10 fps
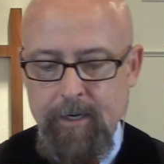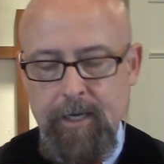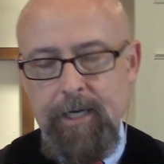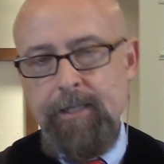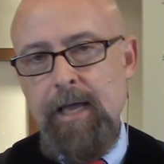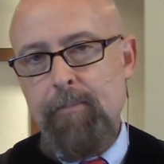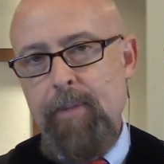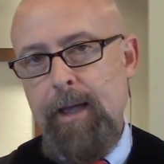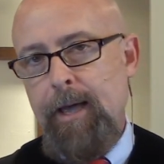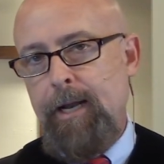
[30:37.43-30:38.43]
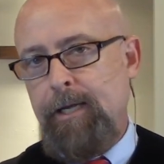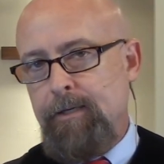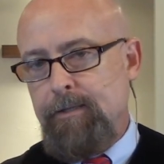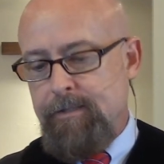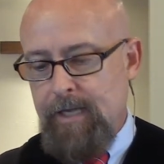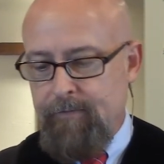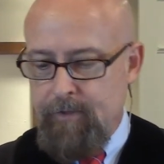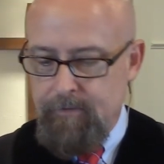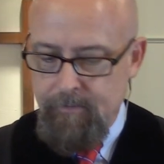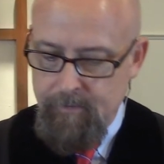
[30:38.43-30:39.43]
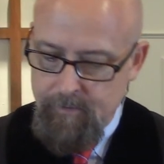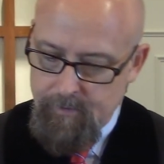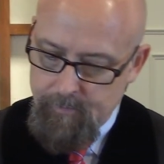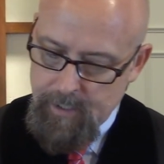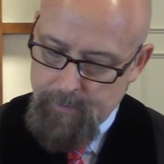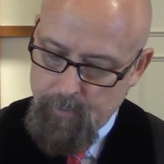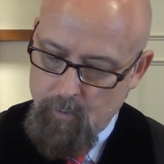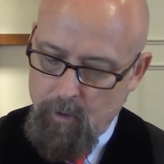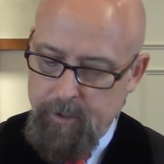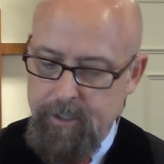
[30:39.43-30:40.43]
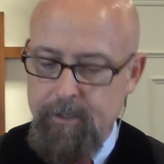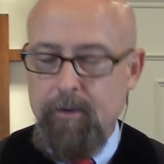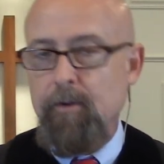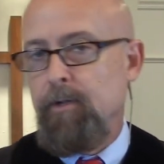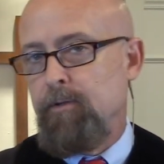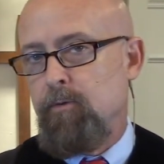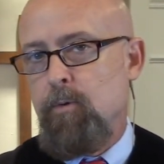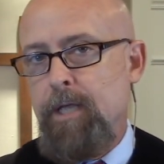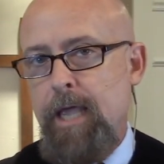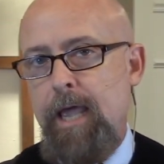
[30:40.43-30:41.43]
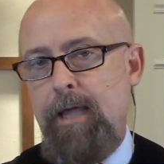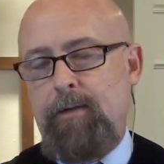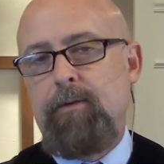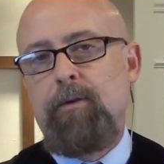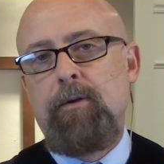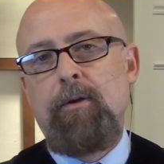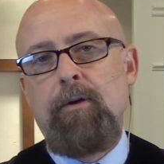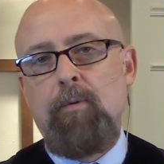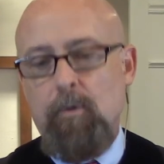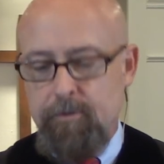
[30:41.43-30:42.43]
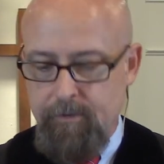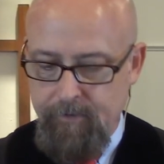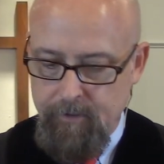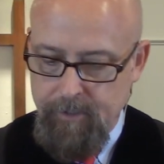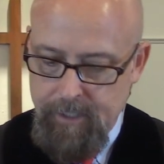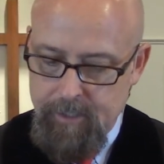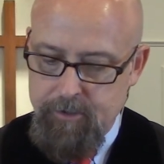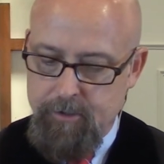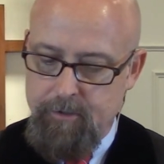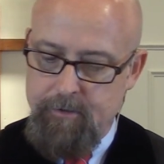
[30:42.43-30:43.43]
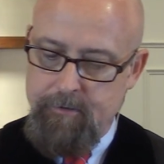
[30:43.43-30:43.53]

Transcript: And in that panic, seven people were killed and 28 were severely injured.